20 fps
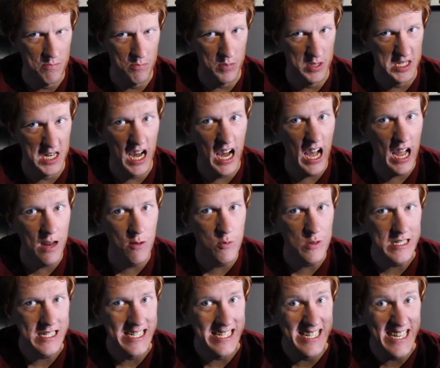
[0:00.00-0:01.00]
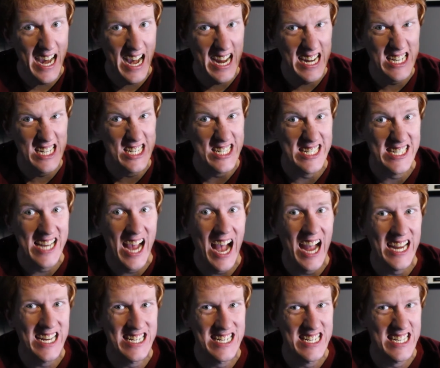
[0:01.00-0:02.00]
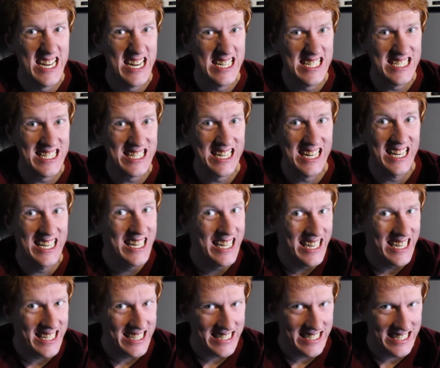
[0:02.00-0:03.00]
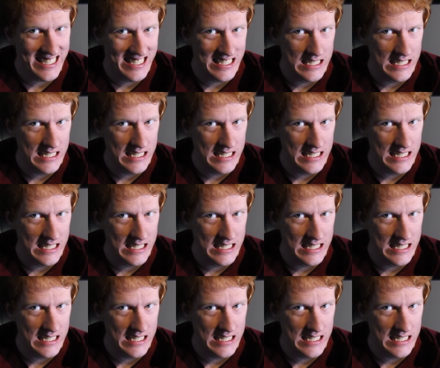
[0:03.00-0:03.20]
but I will die shining and clean.